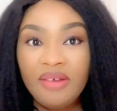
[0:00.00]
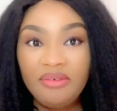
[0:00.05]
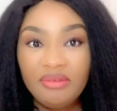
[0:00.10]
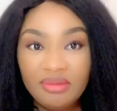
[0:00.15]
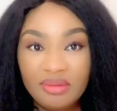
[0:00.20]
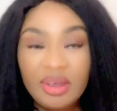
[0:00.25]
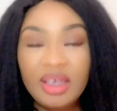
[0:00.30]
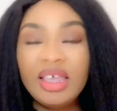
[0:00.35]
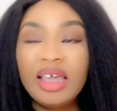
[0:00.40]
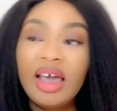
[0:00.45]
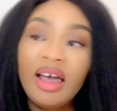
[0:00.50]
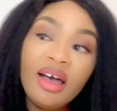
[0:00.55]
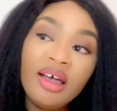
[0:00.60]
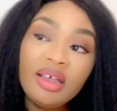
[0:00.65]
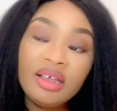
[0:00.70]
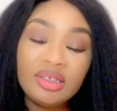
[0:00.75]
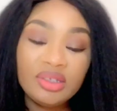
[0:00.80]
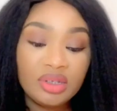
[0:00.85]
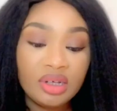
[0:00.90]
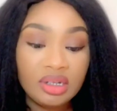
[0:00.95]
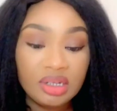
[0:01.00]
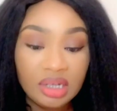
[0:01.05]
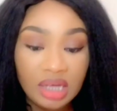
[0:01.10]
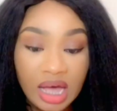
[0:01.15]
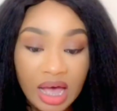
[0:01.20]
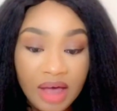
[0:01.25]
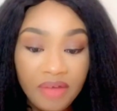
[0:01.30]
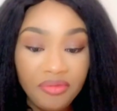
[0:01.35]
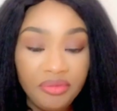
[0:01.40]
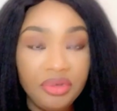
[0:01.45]
Yeah, it's on the
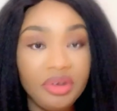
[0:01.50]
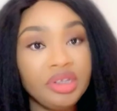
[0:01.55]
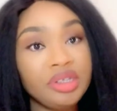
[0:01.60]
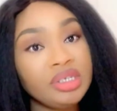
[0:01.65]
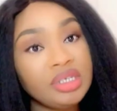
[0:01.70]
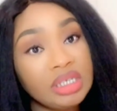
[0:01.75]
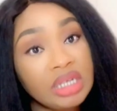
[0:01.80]
average.